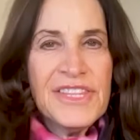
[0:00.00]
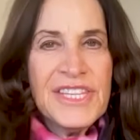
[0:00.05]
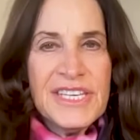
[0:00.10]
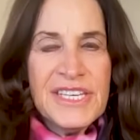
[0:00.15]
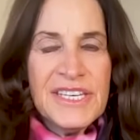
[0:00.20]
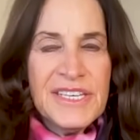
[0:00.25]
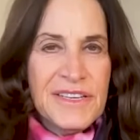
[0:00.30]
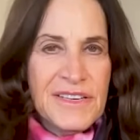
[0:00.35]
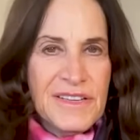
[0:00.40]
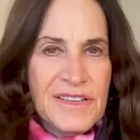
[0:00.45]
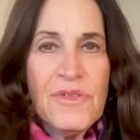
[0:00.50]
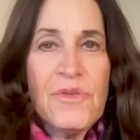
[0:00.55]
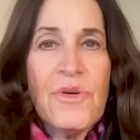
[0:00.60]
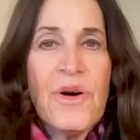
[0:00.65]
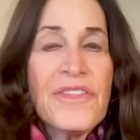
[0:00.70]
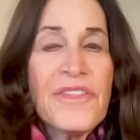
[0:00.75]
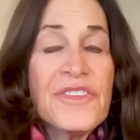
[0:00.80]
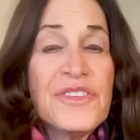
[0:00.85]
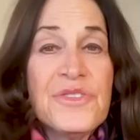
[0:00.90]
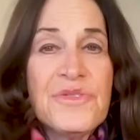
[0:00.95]
the
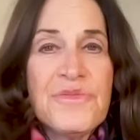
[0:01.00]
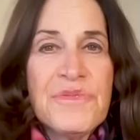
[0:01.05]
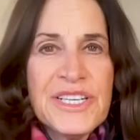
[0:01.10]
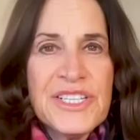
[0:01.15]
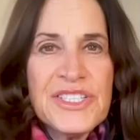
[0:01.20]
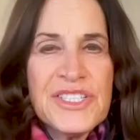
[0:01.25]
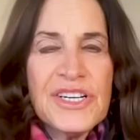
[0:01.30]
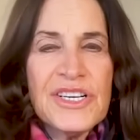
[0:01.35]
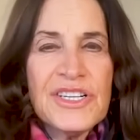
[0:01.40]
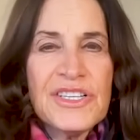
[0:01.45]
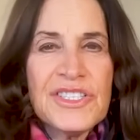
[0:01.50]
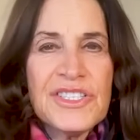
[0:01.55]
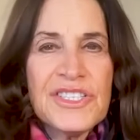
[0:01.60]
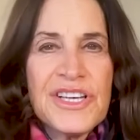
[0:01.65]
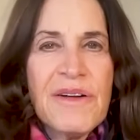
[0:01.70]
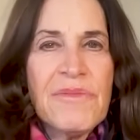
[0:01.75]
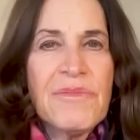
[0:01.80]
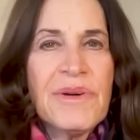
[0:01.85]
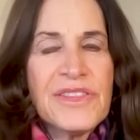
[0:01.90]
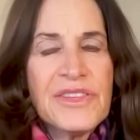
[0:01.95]
all the new research
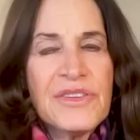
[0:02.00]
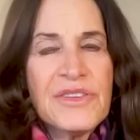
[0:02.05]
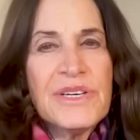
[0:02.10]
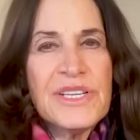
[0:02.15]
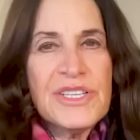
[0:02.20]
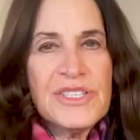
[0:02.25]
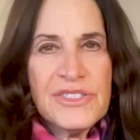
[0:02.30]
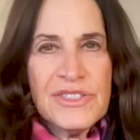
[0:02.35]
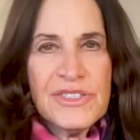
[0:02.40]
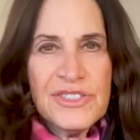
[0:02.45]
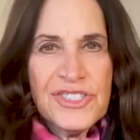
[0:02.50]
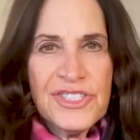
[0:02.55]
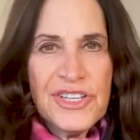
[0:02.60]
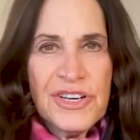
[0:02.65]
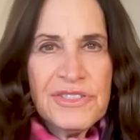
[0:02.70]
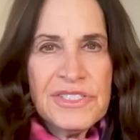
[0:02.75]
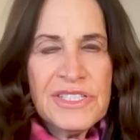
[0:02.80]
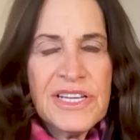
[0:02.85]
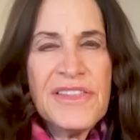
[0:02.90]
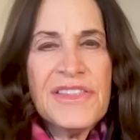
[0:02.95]
and what the research
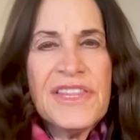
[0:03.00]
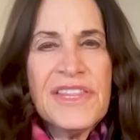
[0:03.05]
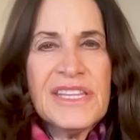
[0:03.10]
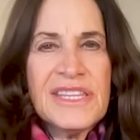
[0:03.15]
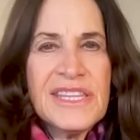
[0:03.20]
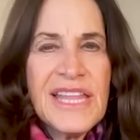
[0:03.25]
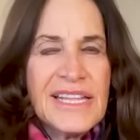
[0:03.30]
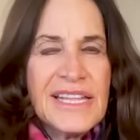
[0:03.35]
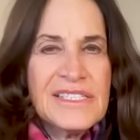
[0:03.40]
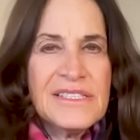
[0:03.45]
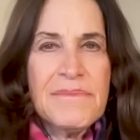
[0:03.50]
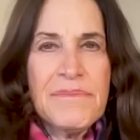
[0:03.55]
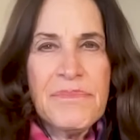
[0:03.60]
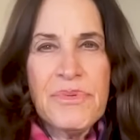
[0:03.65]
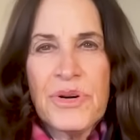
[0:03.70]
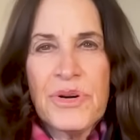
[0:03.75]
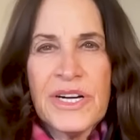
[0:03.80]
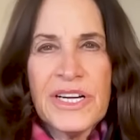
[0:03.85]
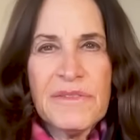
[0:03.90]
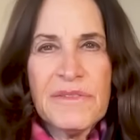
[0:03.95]
shows. And I think that's
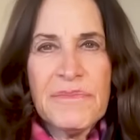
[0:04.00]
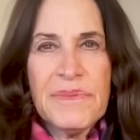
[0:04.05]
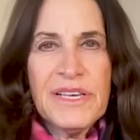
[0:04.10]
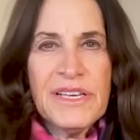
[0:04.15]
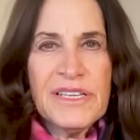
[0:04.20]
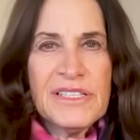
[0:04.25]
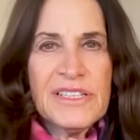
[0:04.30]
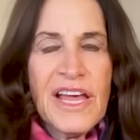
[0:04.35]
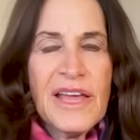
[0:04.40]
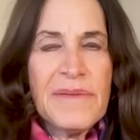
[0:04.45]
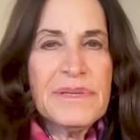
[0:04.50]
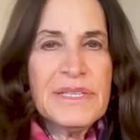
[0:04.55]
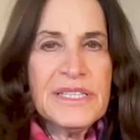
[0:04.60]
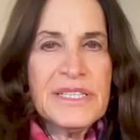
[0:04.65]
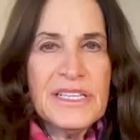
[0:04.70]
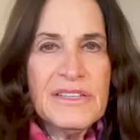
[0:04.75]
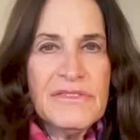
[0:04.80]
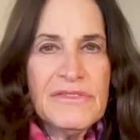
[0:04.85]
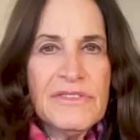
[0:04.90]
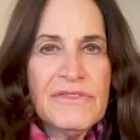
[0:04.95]
important because I
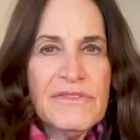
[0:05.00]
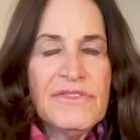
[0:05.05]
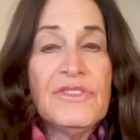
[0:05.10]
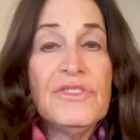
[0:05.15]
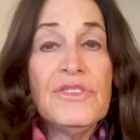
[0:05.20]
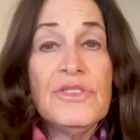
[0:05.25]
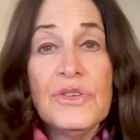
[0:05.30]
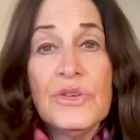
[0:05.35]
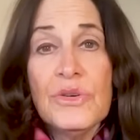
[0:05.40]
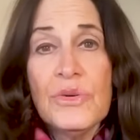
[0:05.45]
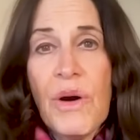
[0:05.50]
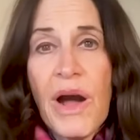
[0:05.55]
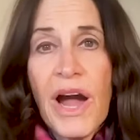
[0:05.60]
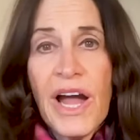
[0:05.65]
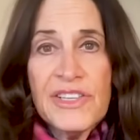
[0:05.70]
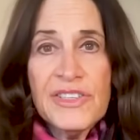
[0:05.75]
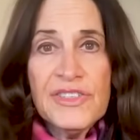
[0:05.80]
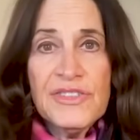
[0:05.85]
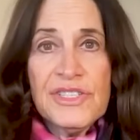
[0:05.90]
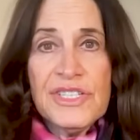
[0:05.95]
believe if you
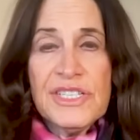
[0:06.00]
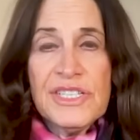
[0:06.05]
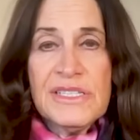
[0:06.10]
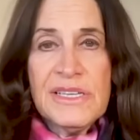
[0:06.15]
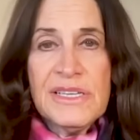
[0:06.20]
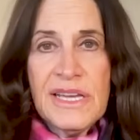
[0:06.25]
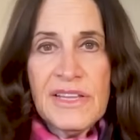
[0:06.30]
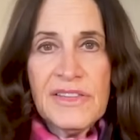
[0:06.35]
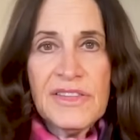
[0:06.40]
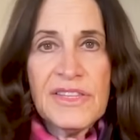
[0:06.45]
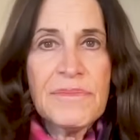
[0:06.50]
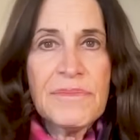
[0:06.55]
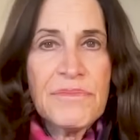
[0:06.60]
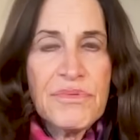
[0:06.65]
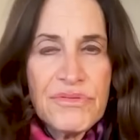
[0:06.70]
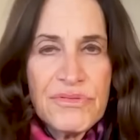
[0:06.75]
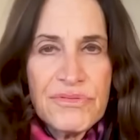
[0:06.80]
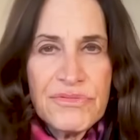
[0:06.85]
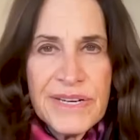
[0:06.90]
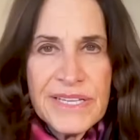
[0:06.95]
understand the
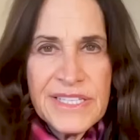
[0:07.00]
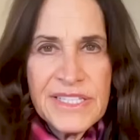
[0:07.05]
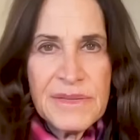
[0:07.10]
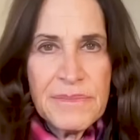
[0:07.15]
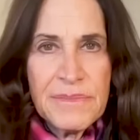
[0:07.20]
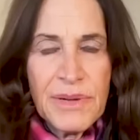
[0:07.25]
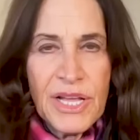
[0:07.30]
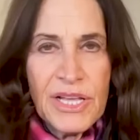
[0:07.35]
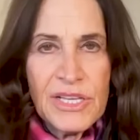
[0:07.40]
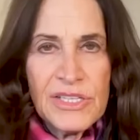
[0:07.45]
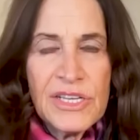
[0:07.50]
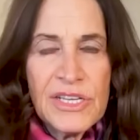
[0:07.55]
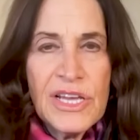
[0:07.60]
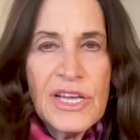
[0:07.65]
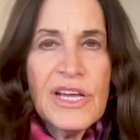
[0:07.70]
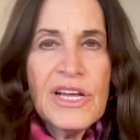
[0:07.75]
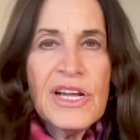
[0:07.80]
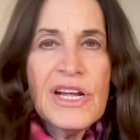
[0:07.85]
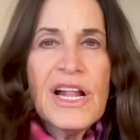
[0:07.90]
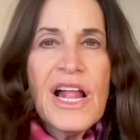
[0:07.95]
principles
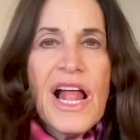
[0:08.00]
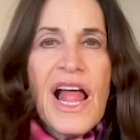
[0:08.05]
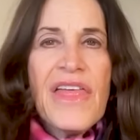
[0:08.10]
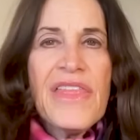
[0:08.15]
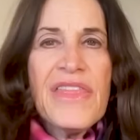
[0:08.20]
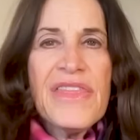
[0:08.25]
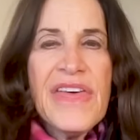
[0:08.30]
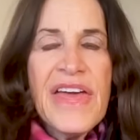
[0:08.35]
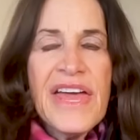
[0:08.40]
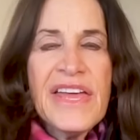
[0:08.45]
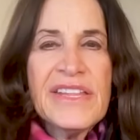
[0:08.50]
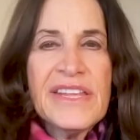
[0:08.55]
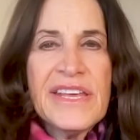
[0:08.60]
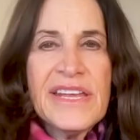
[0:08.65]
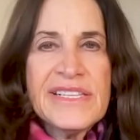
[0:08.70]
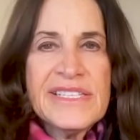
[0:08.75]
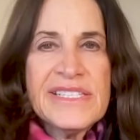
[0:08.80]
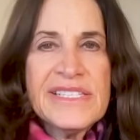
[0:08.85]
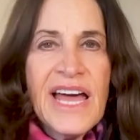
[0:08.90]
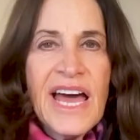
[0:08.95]
then
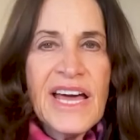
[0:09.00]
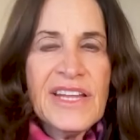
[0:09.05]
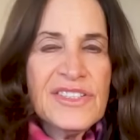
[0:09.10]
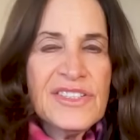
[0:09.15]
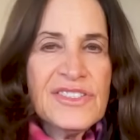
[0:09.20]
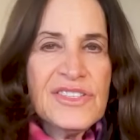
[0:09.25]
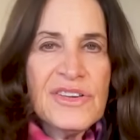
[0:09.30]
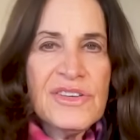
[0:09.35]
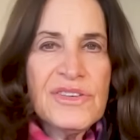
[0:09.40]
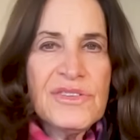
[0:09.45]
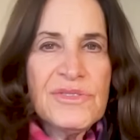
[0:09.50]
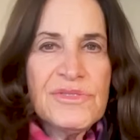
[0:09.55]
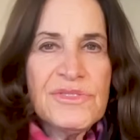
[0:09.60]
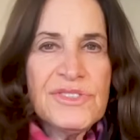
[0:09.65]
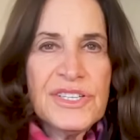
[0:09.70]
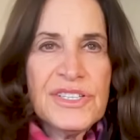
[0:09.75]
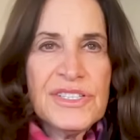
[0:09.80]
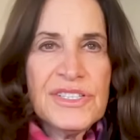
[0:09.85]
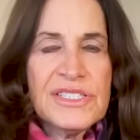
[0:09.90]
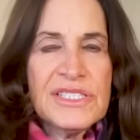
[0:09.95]
it's not as though you
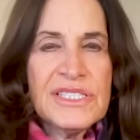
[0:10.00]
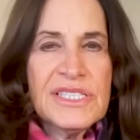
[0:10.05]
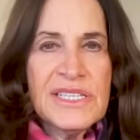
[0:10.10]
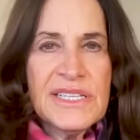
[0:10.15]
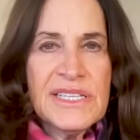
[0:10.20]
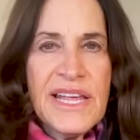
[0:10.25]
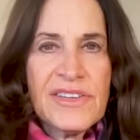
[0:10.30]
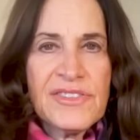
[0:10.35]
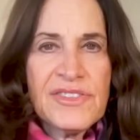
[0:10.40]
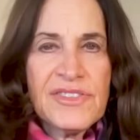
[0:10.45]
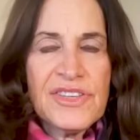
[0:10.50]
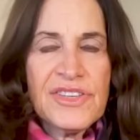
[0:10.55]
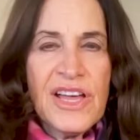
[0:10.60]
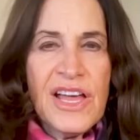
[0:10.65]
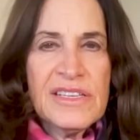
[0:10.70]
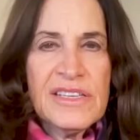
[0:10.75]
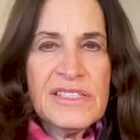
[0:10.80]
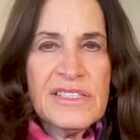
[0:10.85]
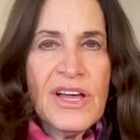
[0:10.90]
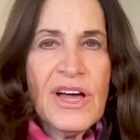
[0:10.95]
just see an
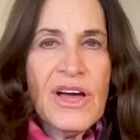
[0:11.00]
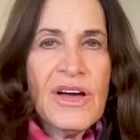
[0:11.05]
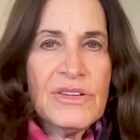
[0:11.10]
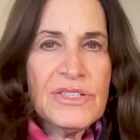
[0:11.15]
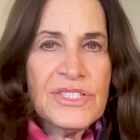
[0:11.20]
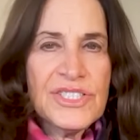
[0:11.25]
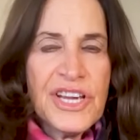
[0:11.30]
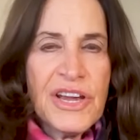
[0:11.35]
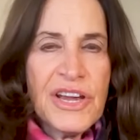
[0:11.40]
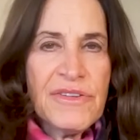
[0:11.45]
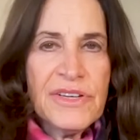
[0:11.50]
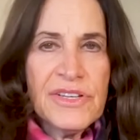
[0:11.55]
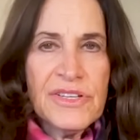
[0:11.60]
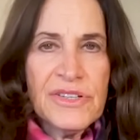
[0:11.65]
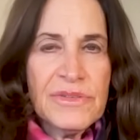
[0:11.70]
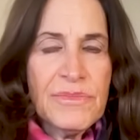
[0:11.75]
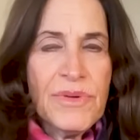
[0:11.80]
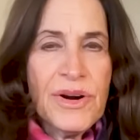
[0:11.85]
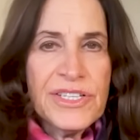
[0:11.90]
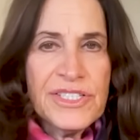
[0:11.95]
exercise and, oh, Sherri
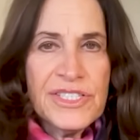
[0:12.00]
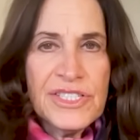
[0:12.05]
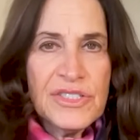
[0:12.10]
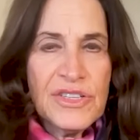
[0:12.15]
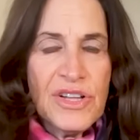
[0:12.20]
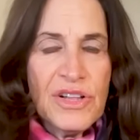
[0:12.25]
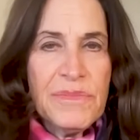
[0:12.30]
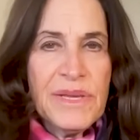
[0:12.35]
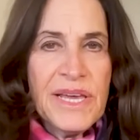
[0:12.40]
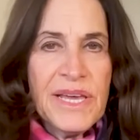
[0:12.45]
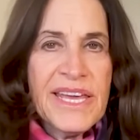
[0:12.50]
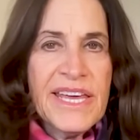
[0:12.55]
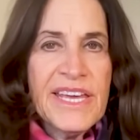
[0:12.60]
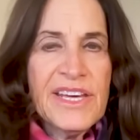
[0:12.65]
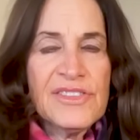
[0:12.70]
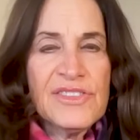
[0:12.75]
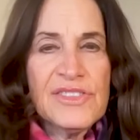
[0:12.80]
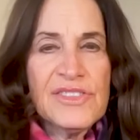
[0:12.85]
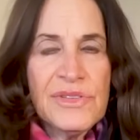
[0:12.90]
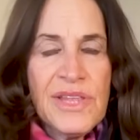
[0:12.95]
or Margie told me I
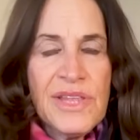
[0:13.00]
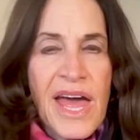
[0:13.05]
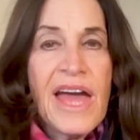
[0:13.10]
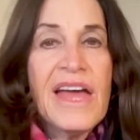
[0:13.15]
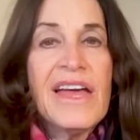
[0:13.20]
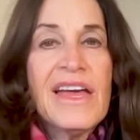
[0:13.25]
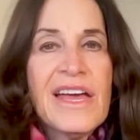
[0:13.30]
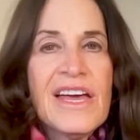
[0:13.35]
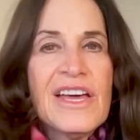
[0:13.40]
can't do that.